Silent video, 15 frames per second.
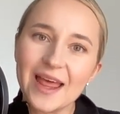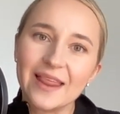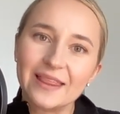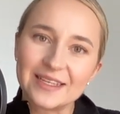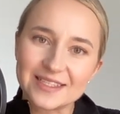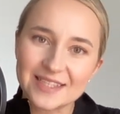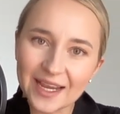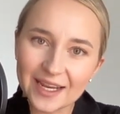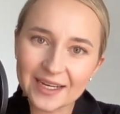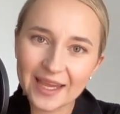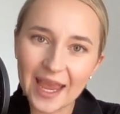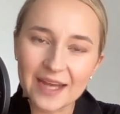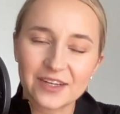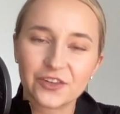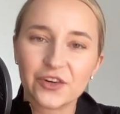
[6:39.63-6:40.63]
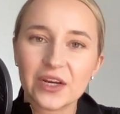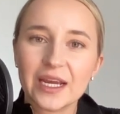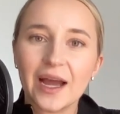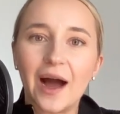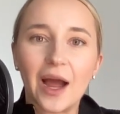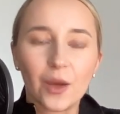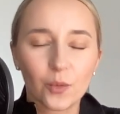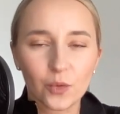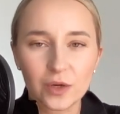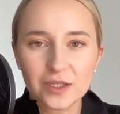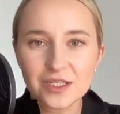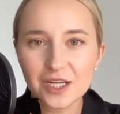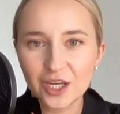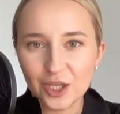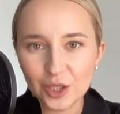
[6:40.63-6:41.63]
The second category I
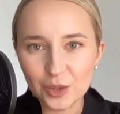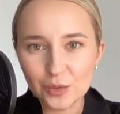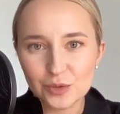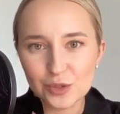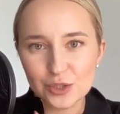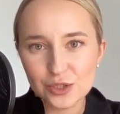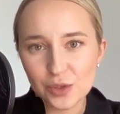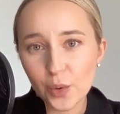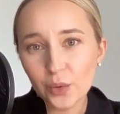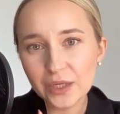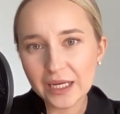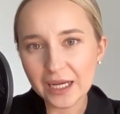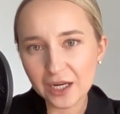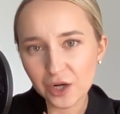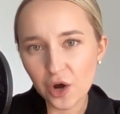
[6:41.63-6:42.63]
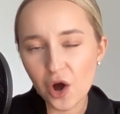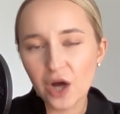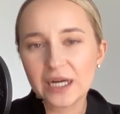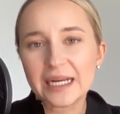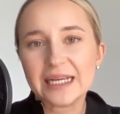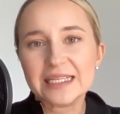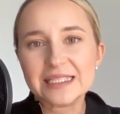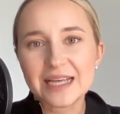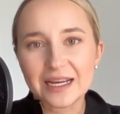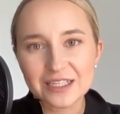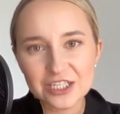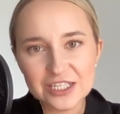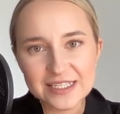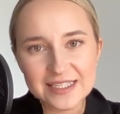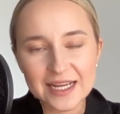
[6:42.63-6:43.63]
want you to zone in on is
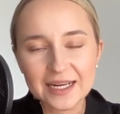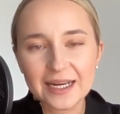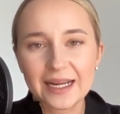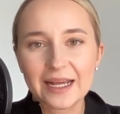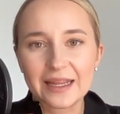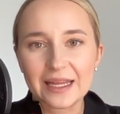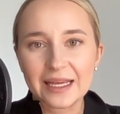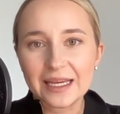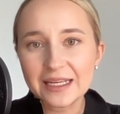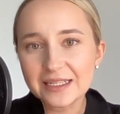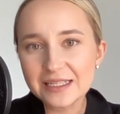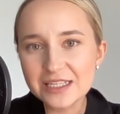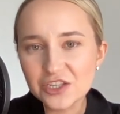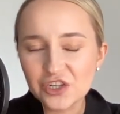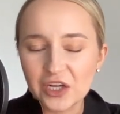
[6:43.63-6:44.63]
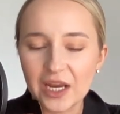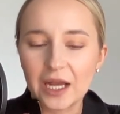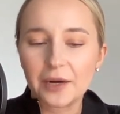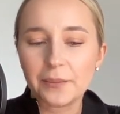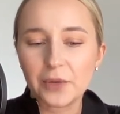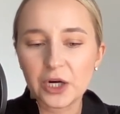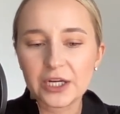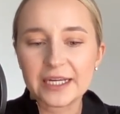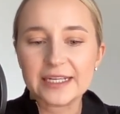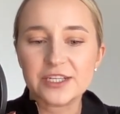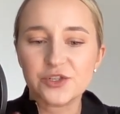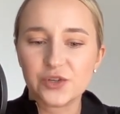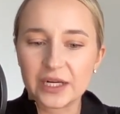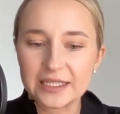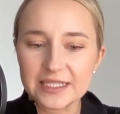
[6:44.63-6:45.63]
understanding the industry and market
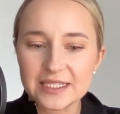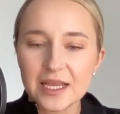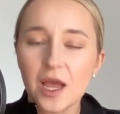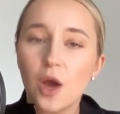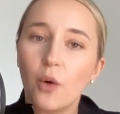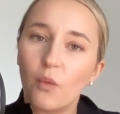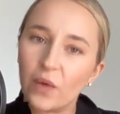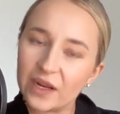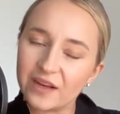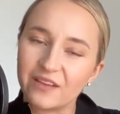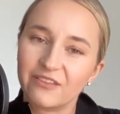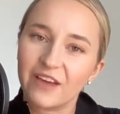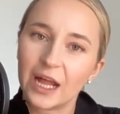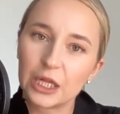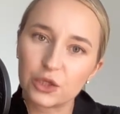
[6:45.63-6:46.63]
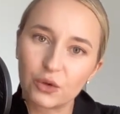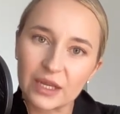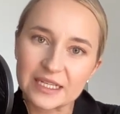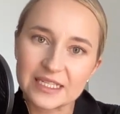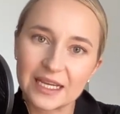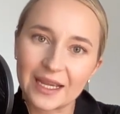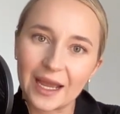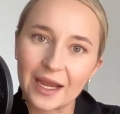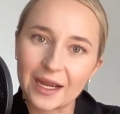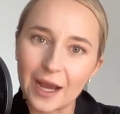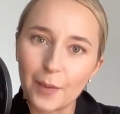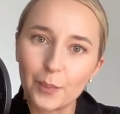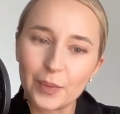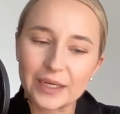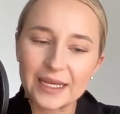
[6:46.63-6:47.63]
trends when evaluating a
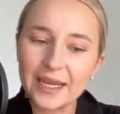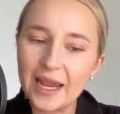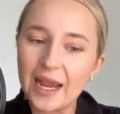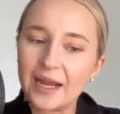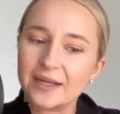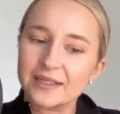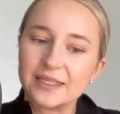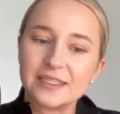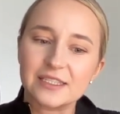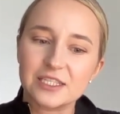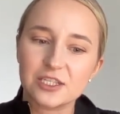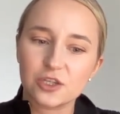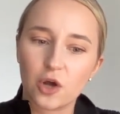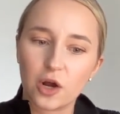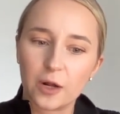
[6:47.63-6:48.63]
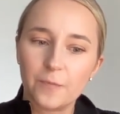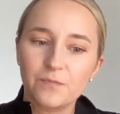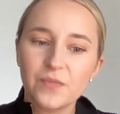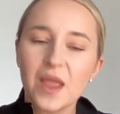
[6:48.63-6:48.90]
company and its stock.